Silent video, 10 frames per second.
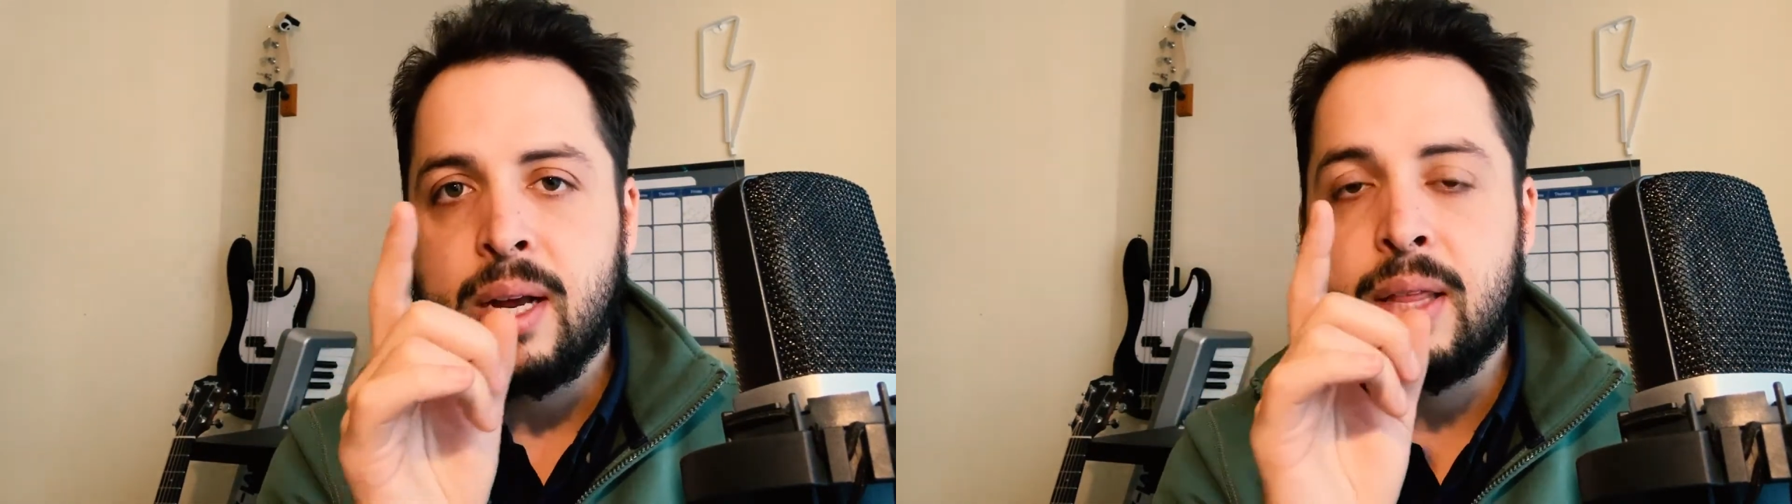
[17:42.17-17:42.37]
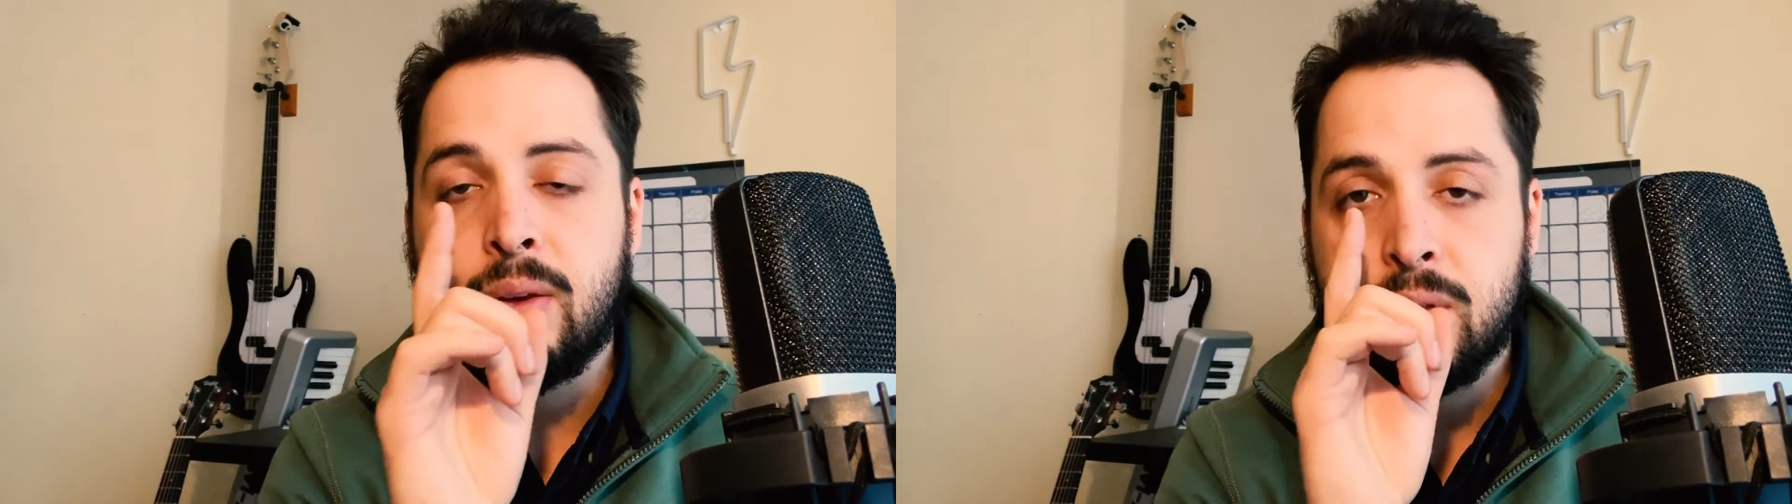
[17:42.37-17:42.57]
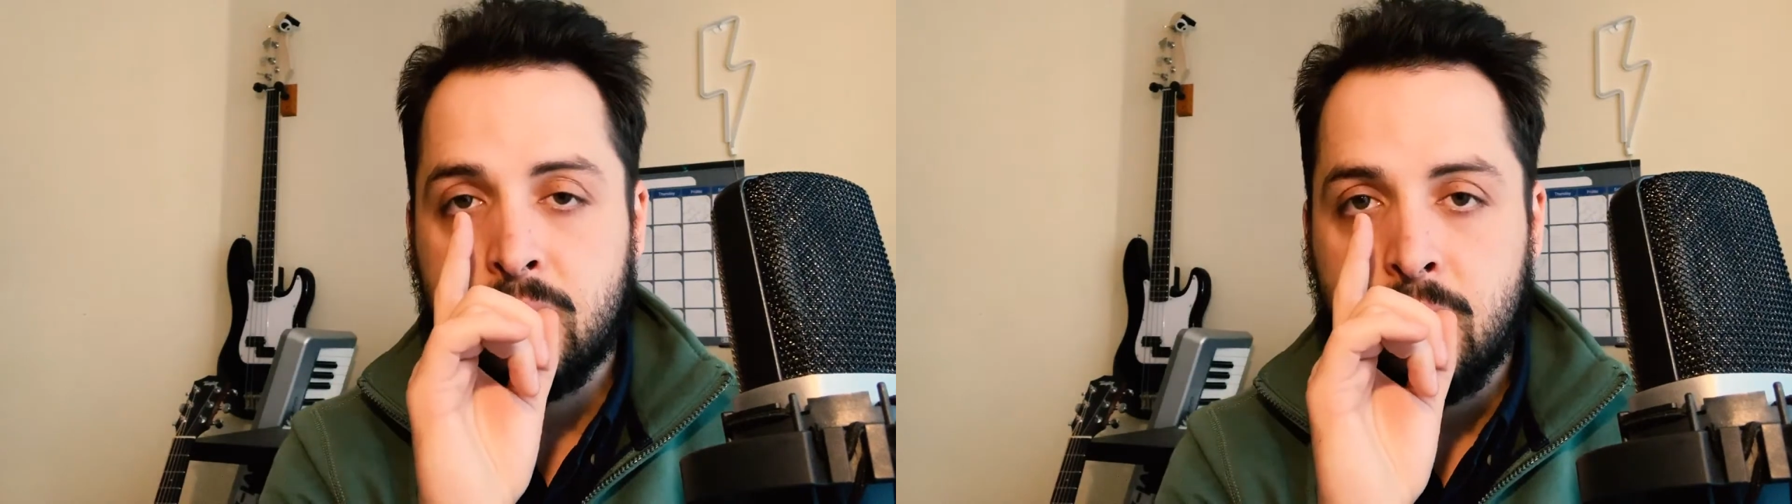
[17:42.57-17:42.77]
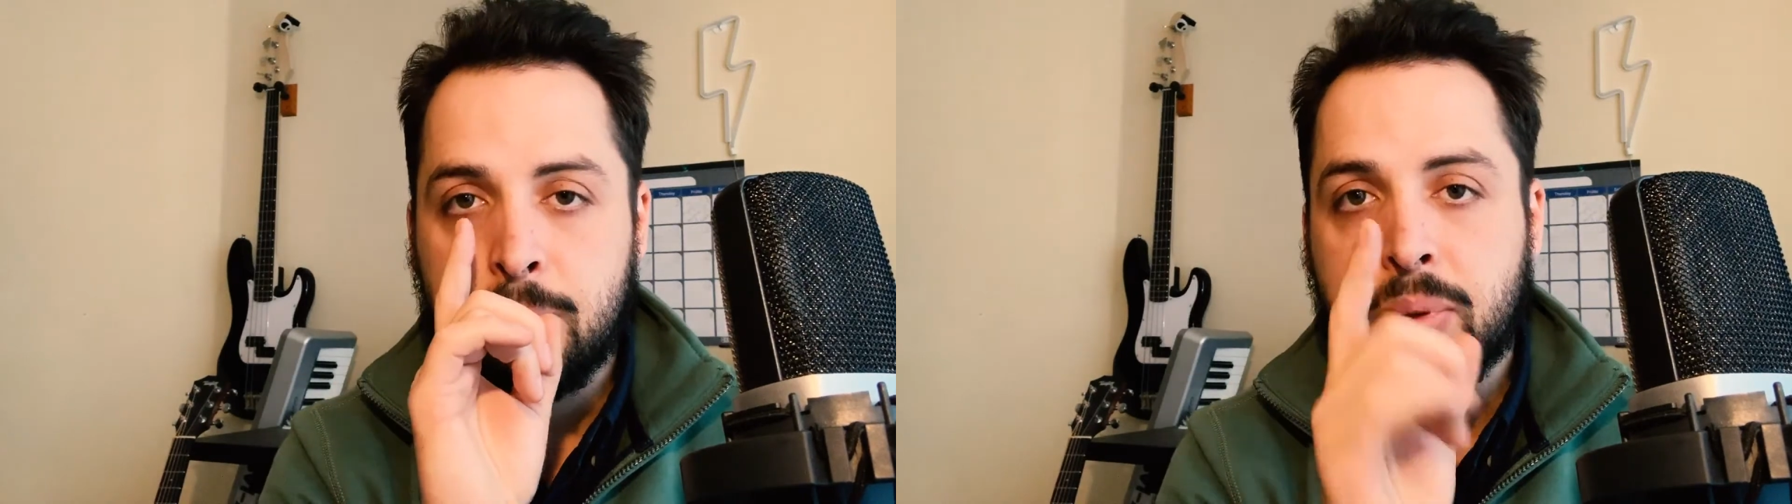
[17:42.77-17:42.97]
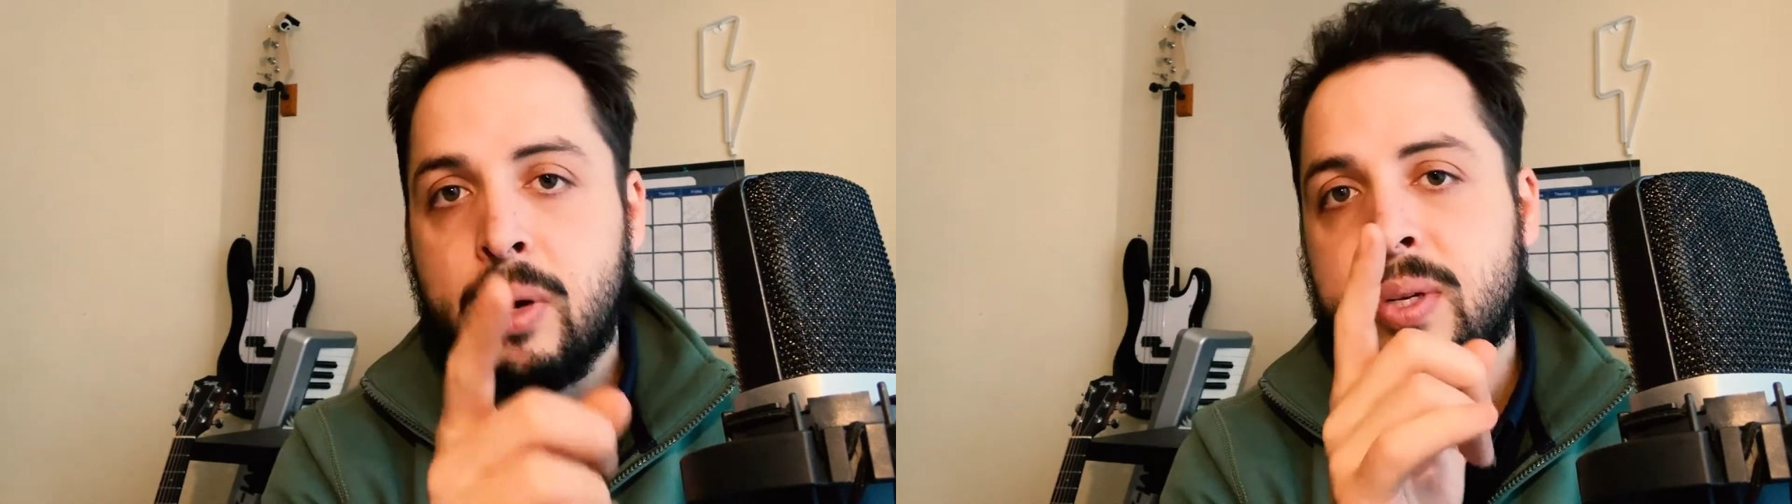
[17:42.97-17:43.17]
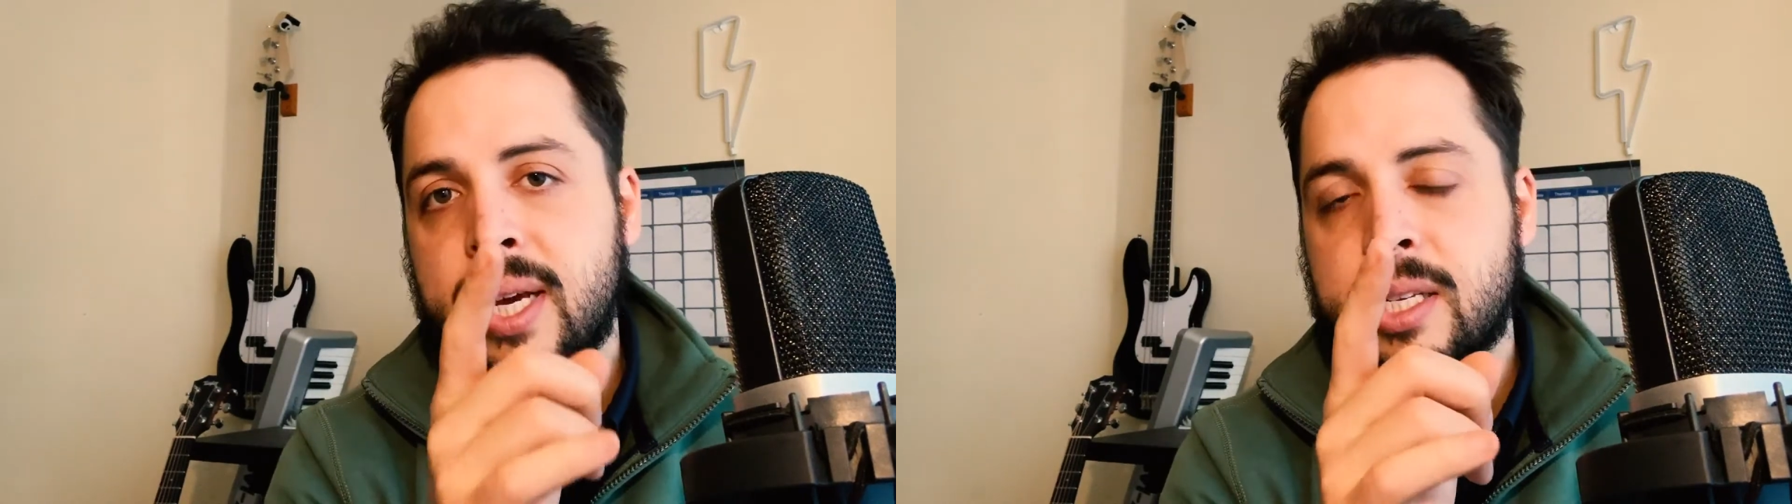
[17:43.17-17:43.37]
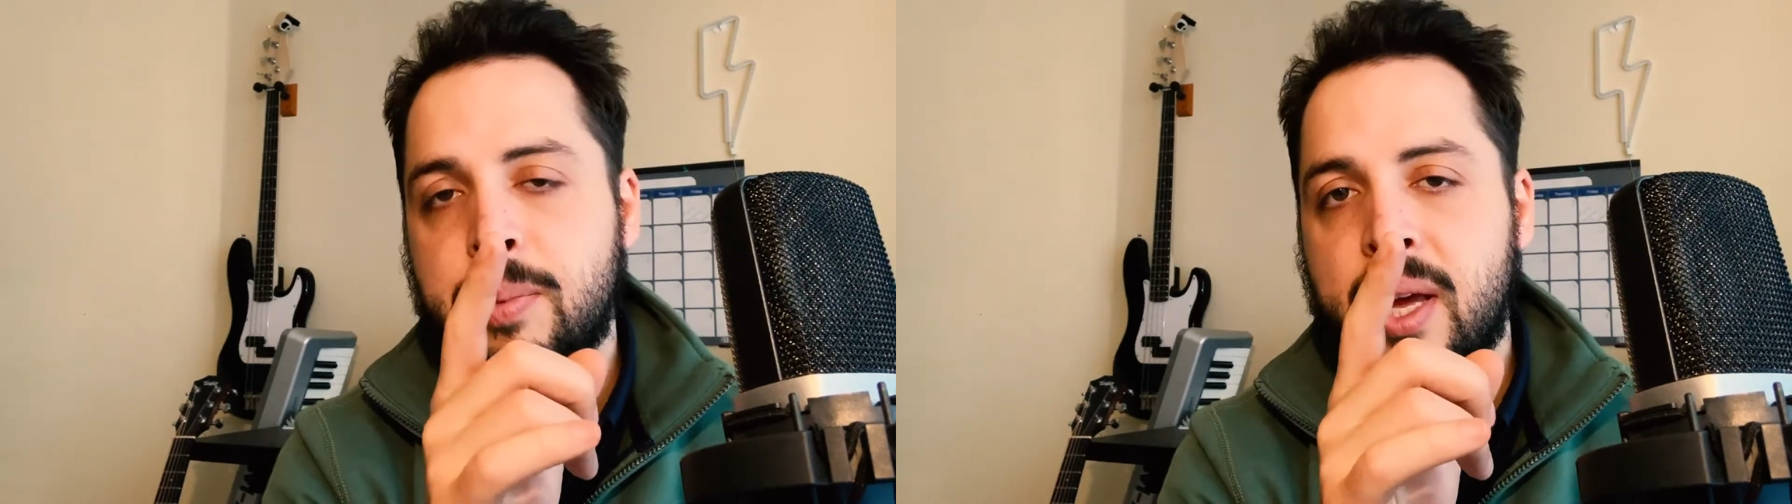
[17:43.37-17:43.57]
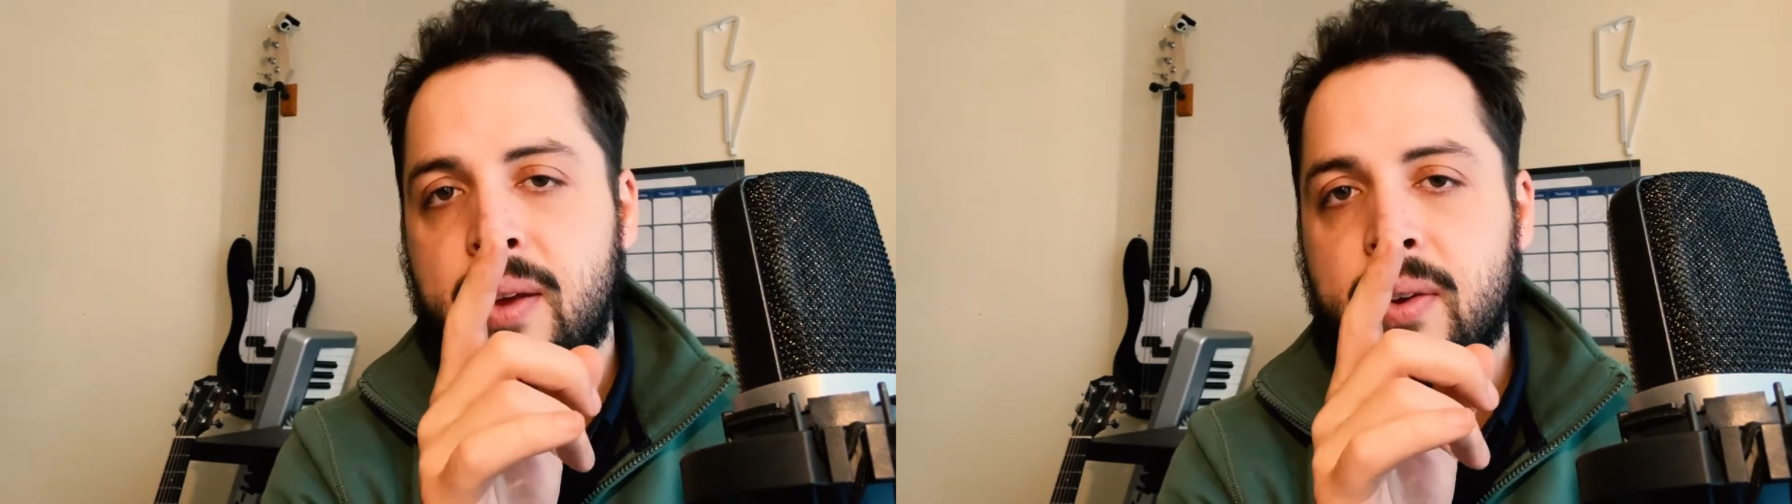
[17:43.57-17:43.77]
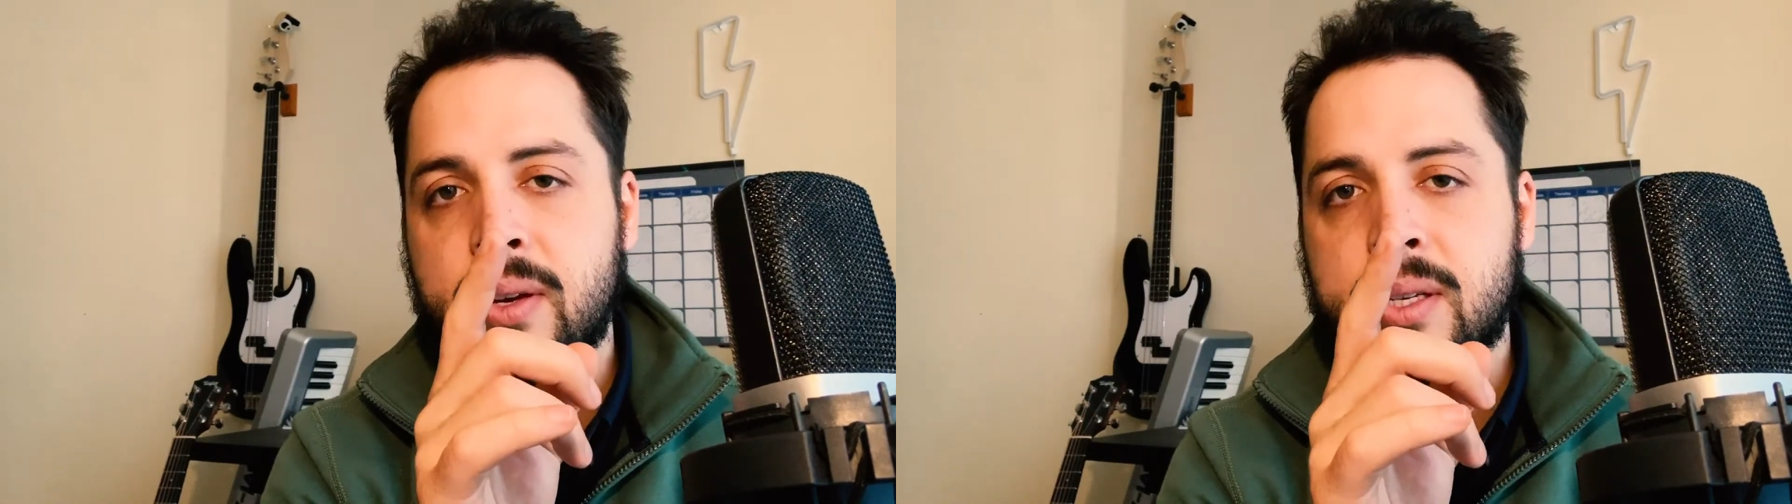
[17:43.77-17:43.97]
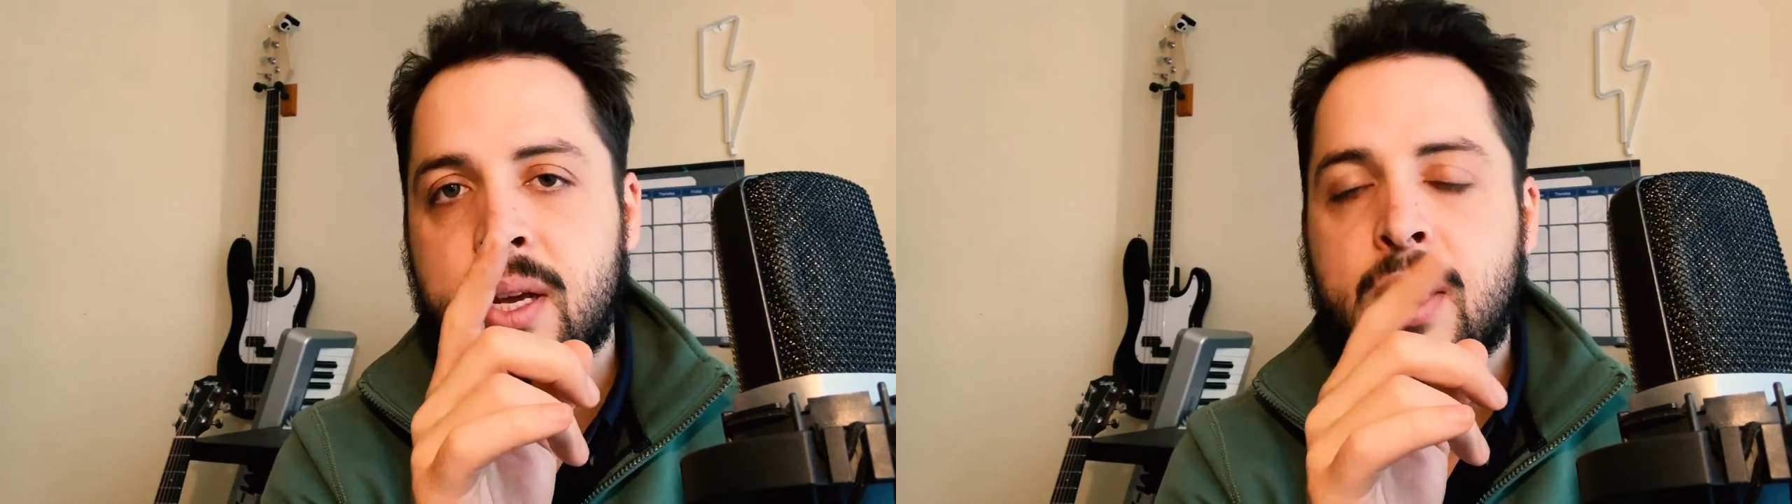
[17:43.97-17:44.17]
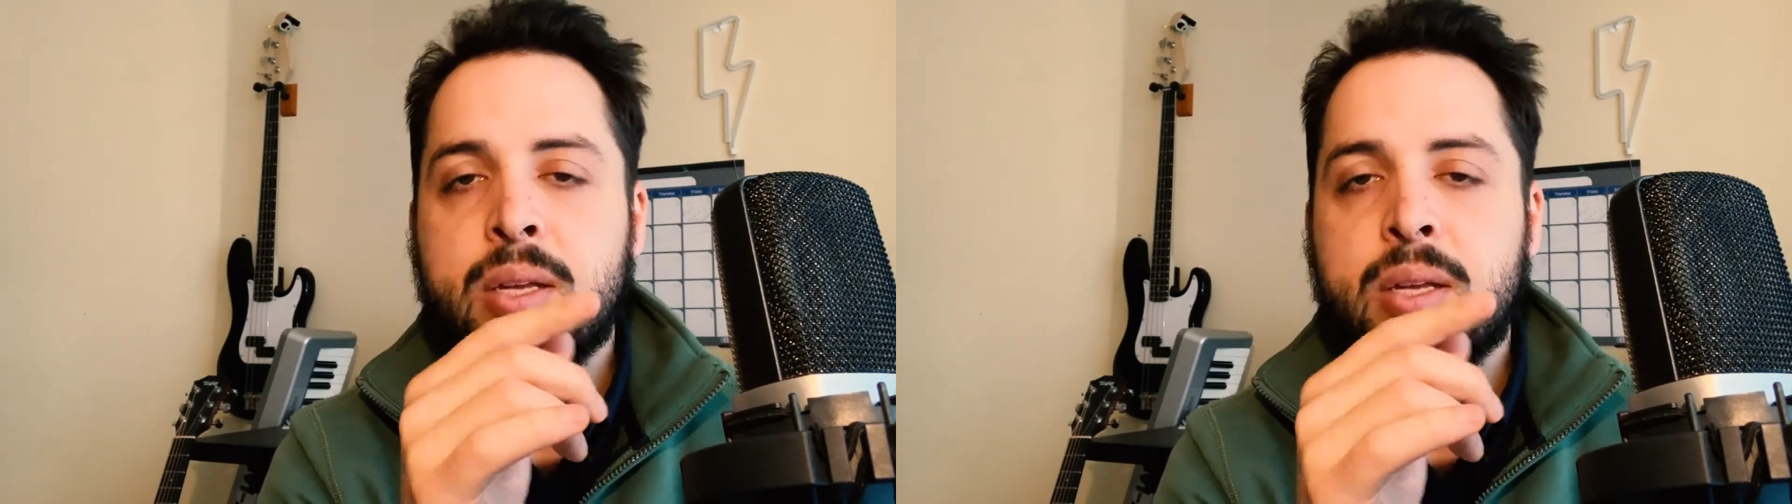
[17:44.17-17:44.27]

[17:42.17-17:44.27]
and those are called protest behaviors.